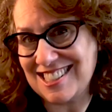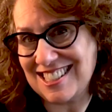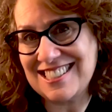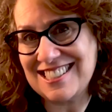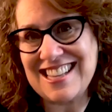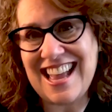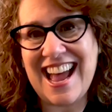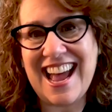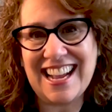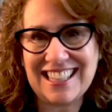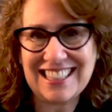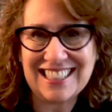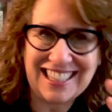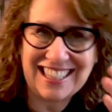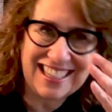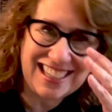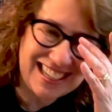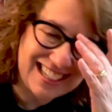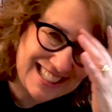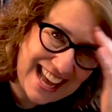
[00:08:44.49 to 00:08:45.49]

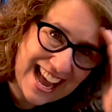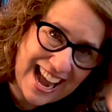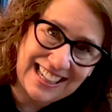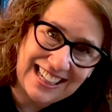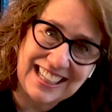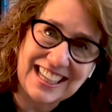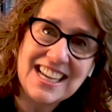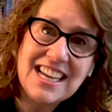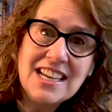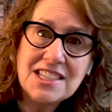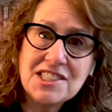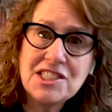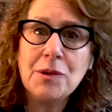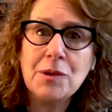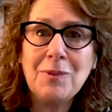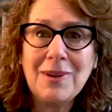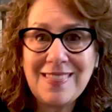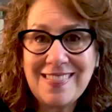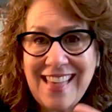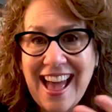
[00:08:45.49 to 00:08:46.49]
exactly. So
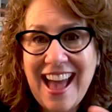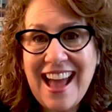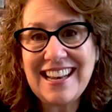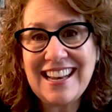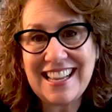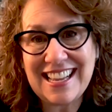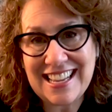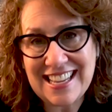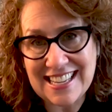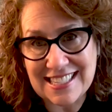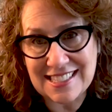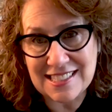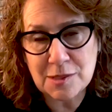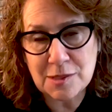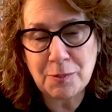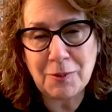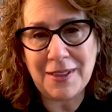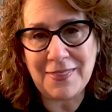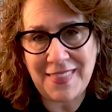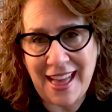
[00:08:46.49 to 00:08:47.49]
what that is
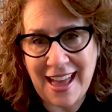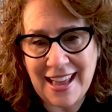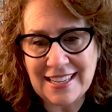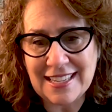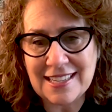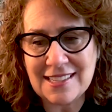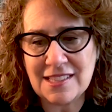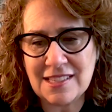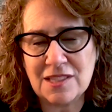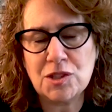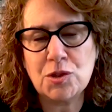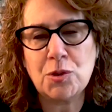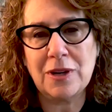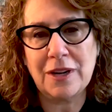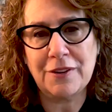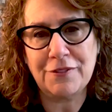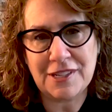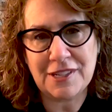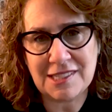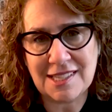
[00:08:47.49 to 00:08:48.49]
sort
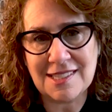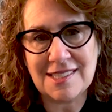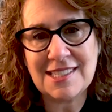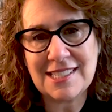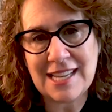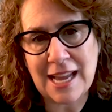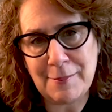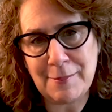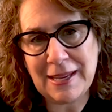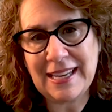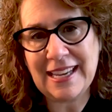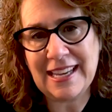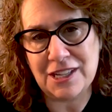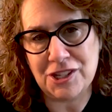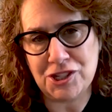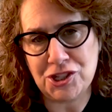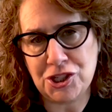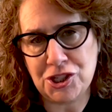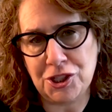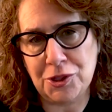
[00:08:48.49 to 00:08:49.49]
of a systemic
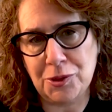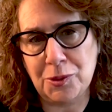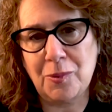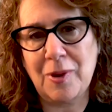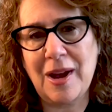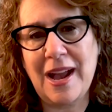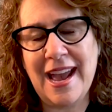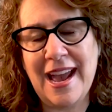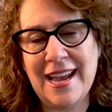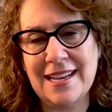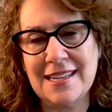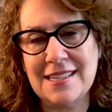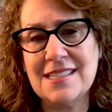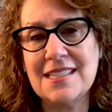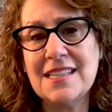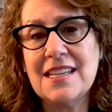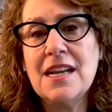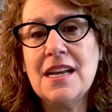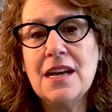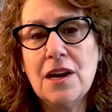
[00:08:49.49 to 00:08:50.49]
issue.
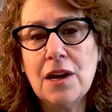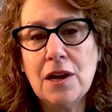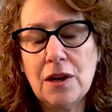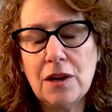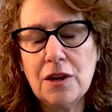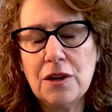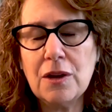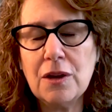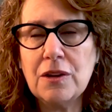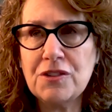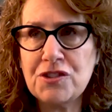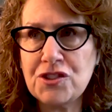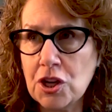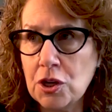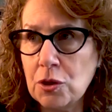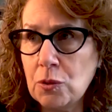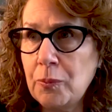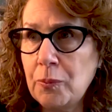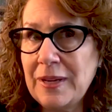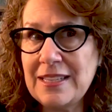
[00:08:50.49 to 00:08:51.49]
And
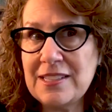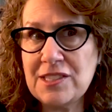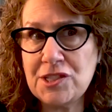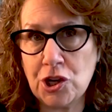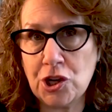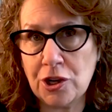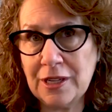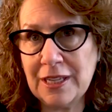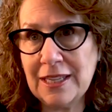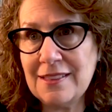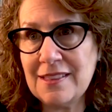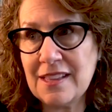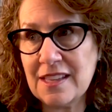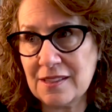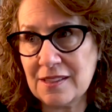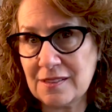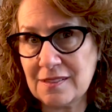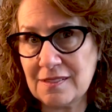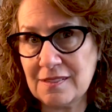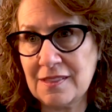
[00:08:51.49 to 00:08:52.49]
so we started
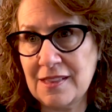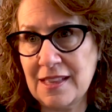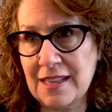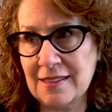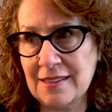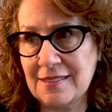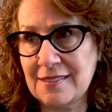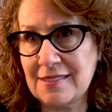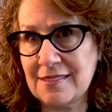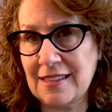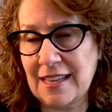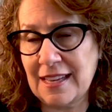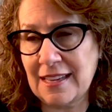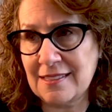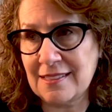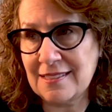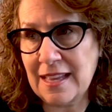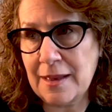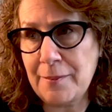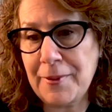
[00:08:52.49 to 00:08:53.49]
this
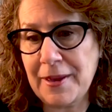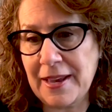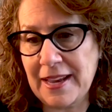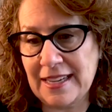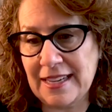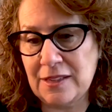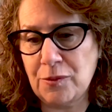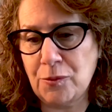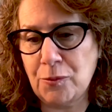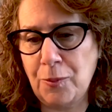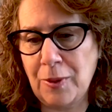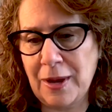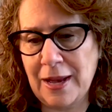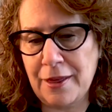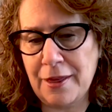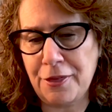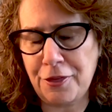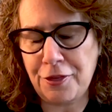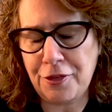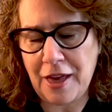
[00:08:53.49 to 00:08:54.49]
exhibit
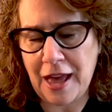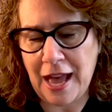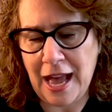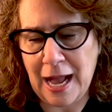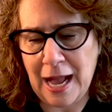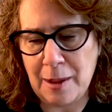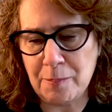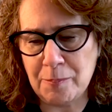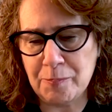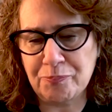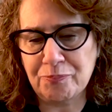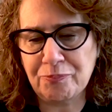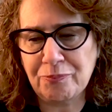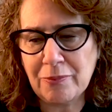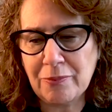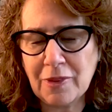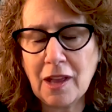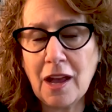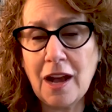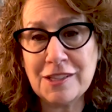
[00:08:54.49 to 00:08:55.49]
with a
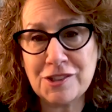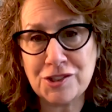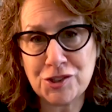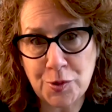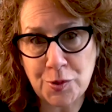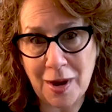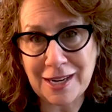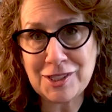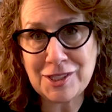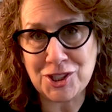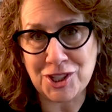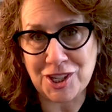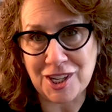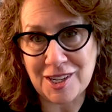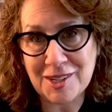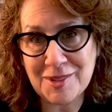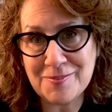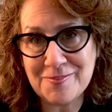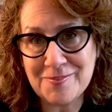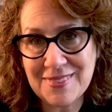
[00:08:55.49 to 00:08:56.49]

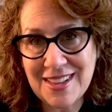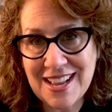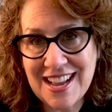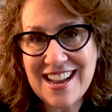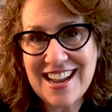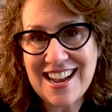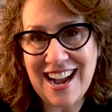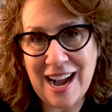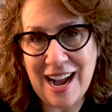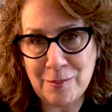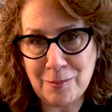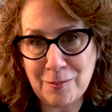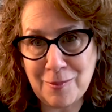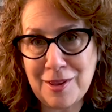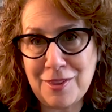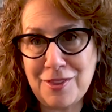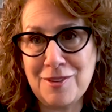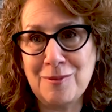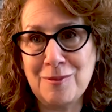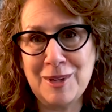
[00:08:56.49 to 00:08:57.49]
structure
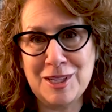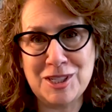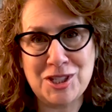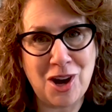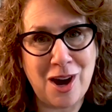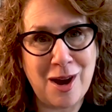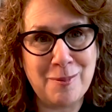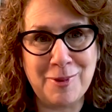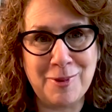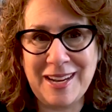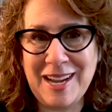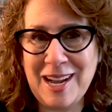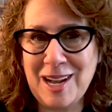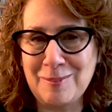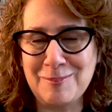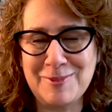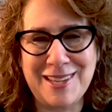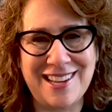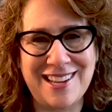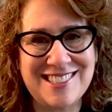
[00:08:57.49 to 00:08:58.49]
with which Aubrey
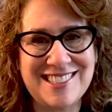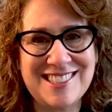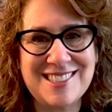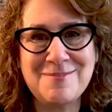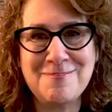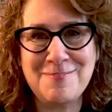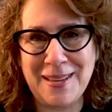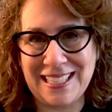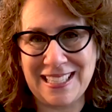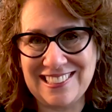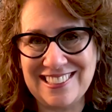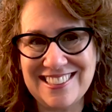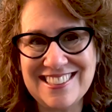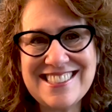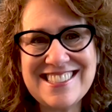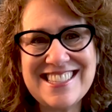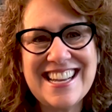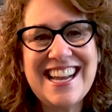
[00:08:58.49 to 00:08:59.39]
helped us build,